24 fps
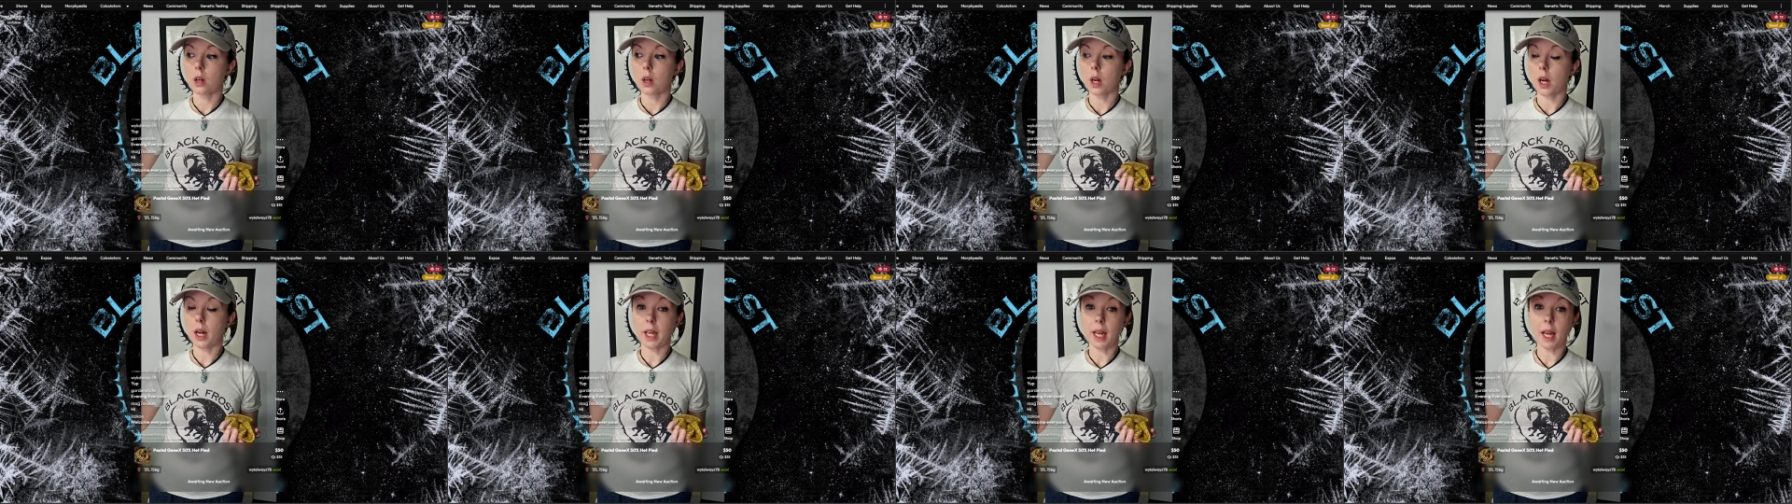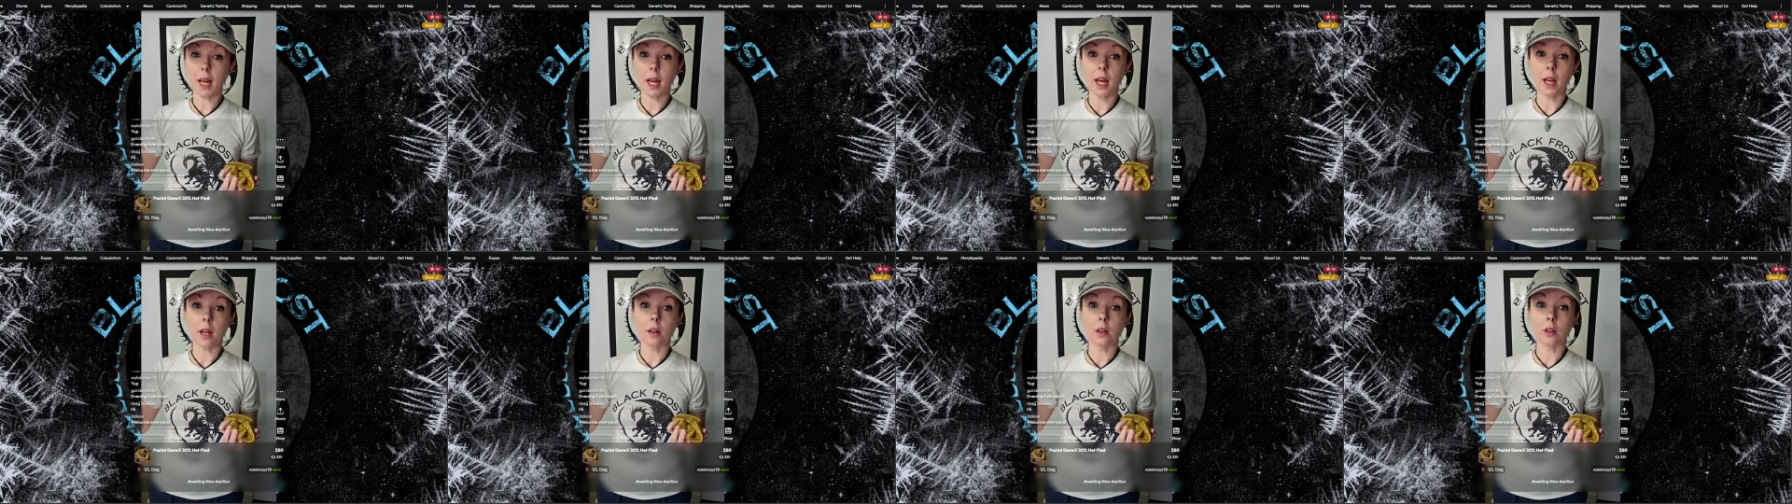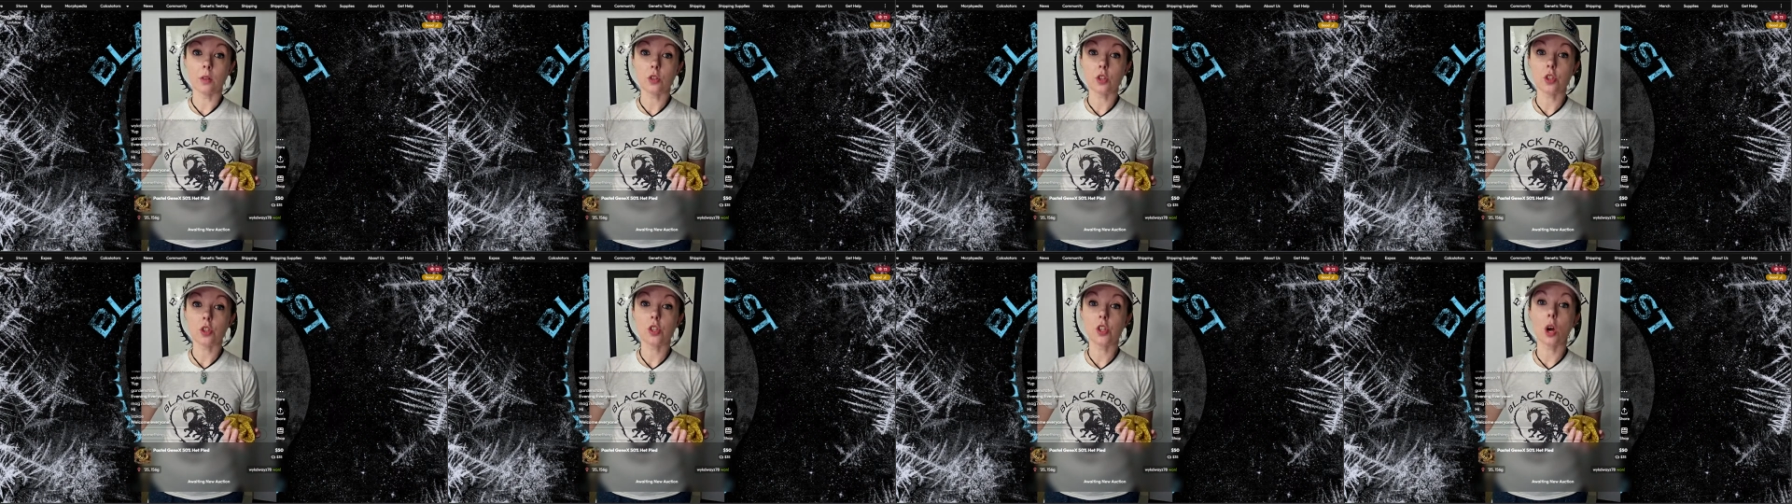again,
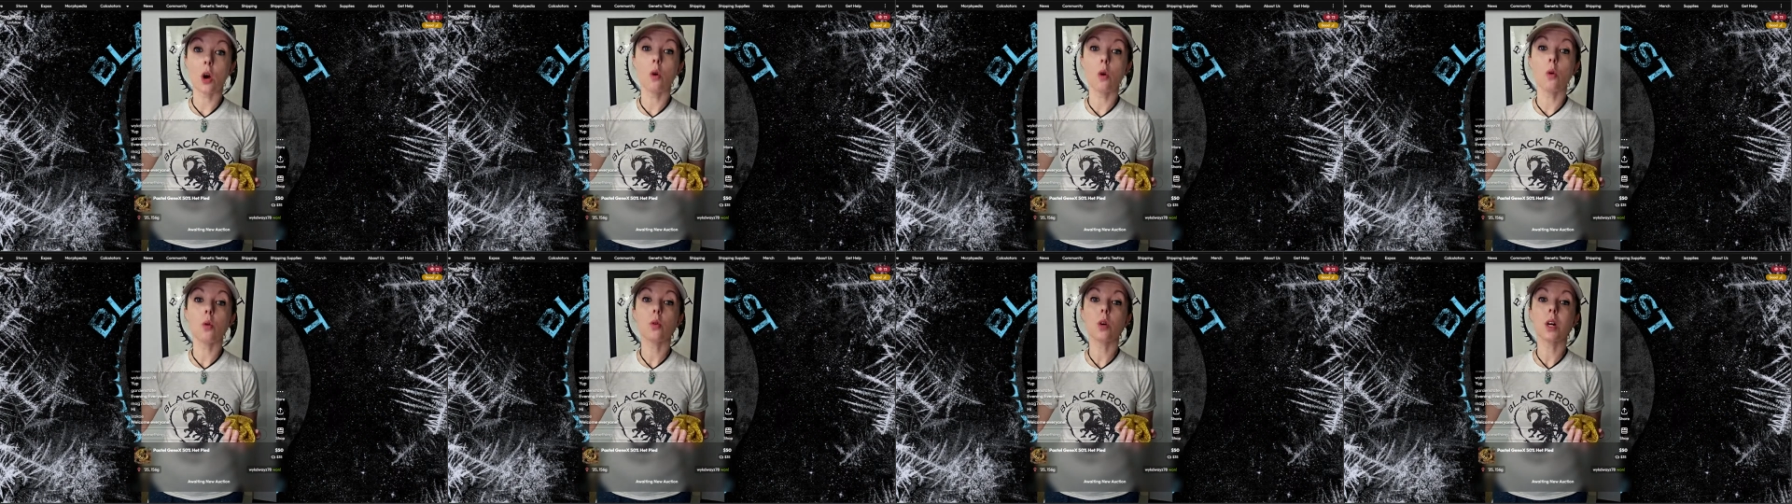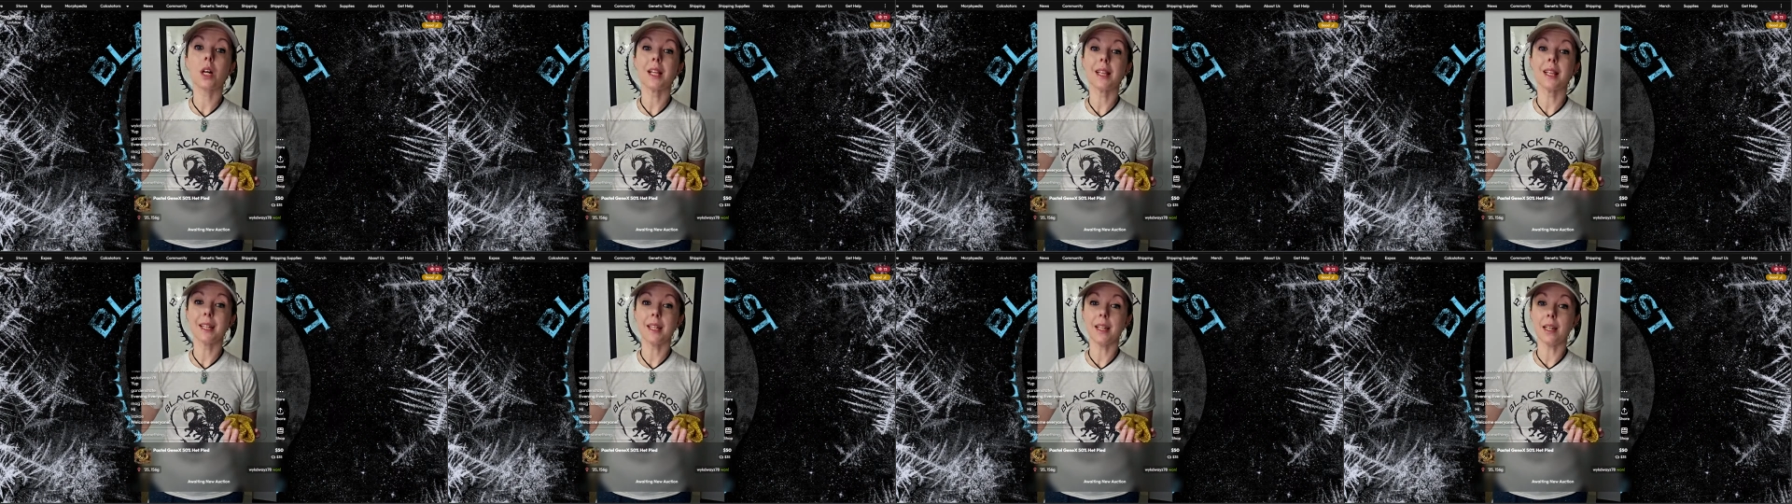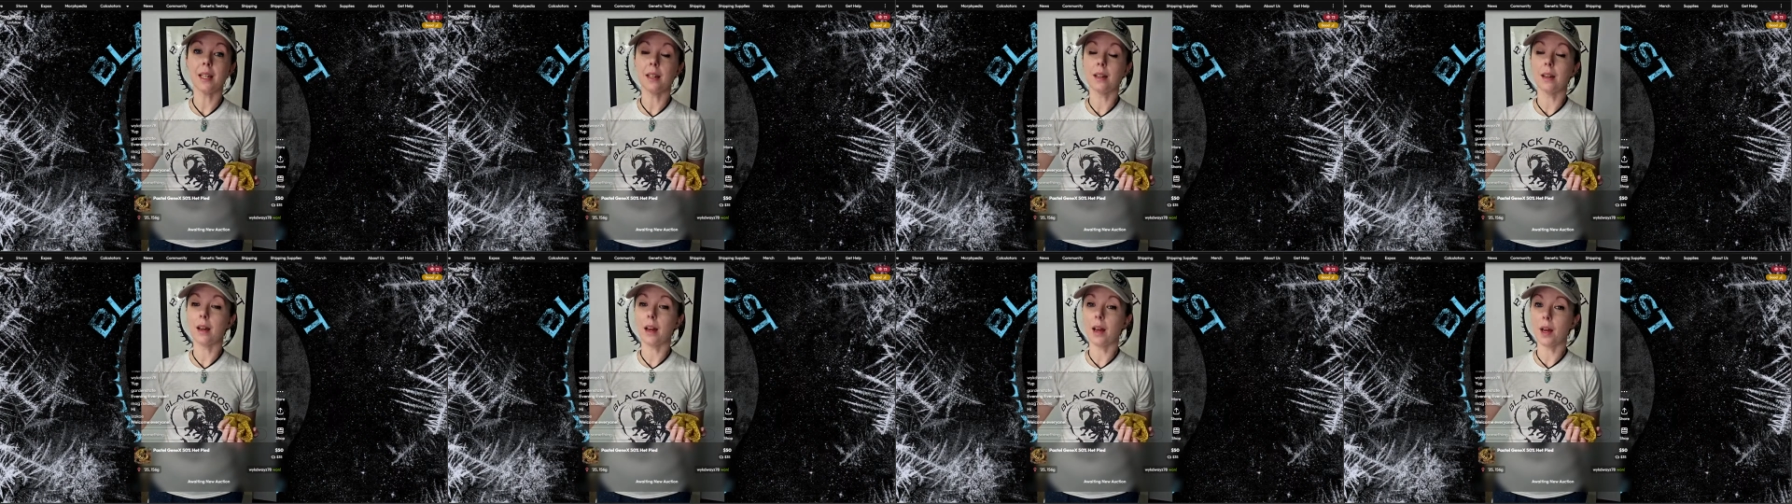so
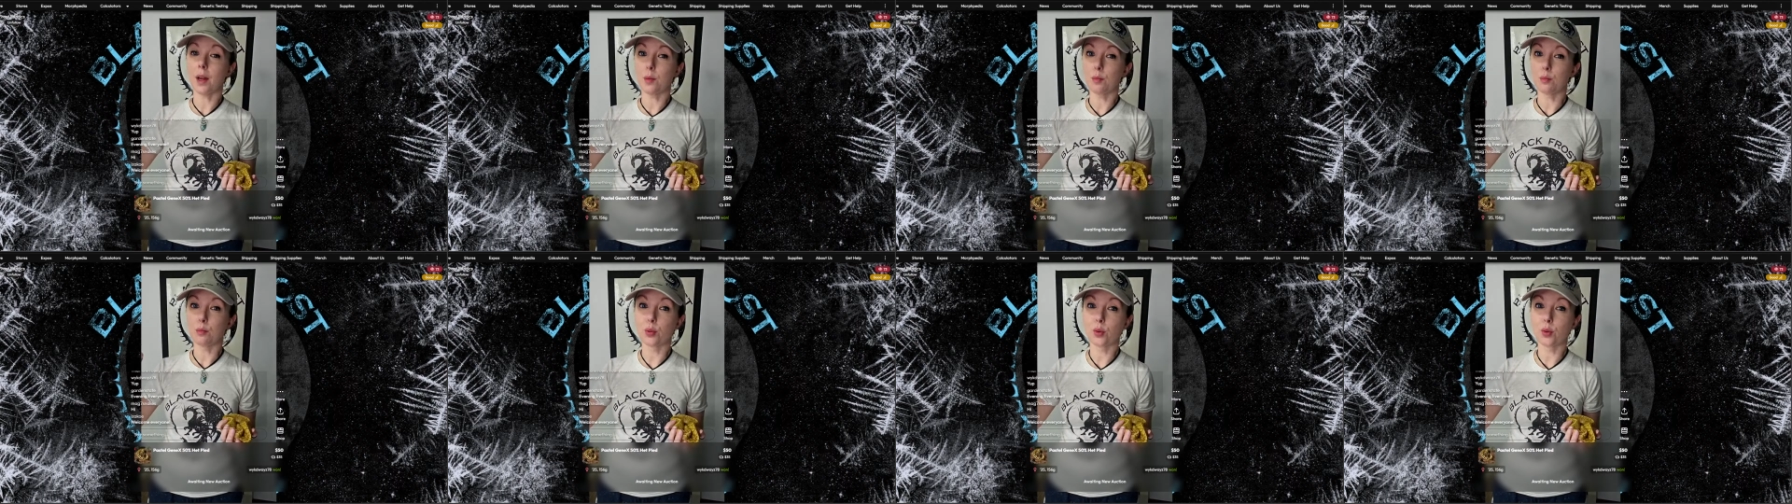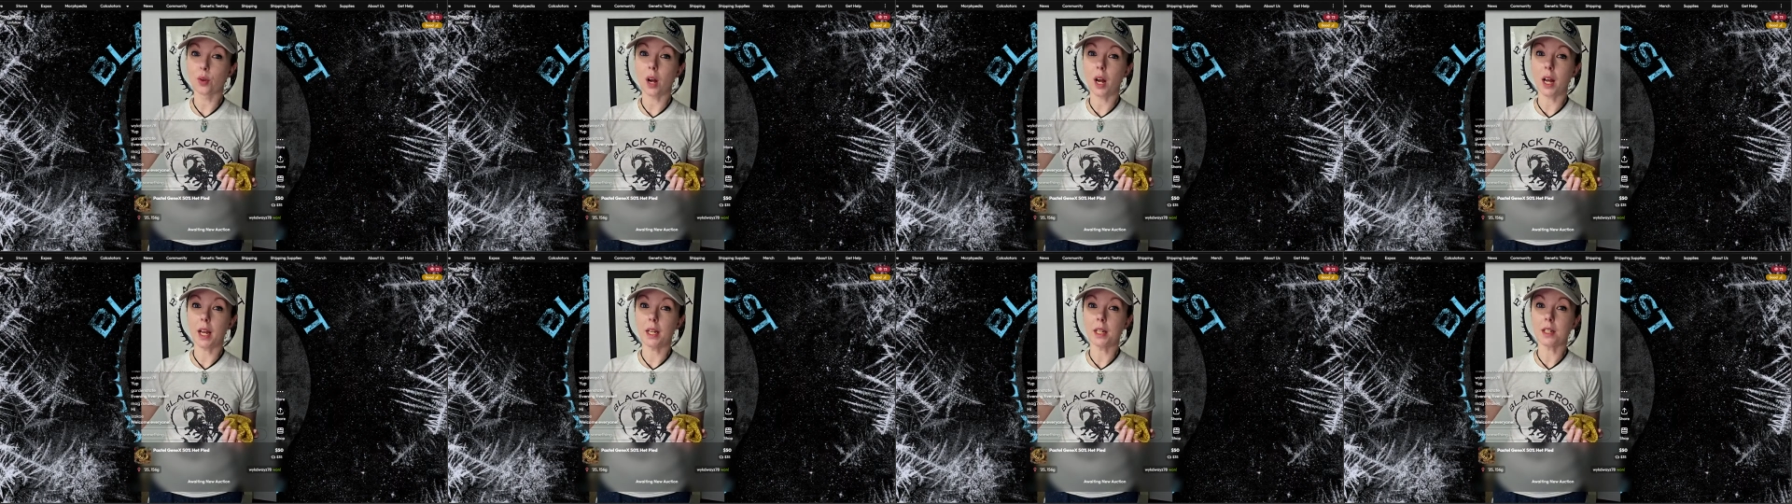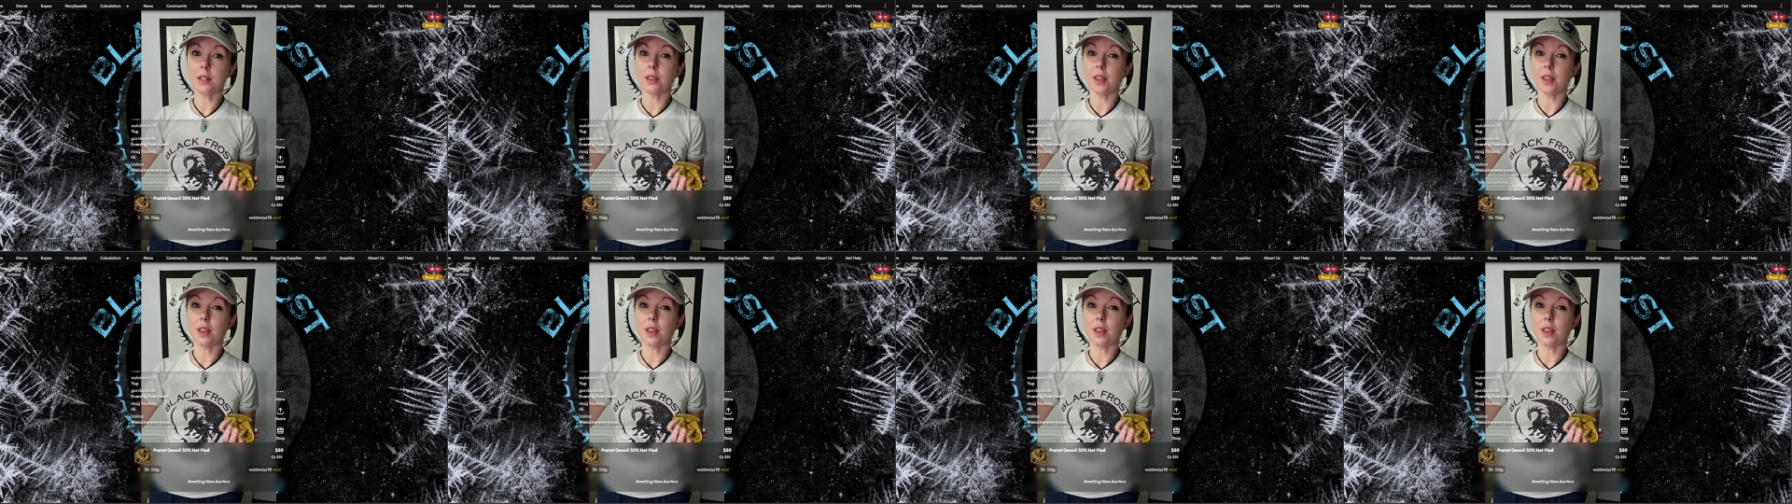clean and bright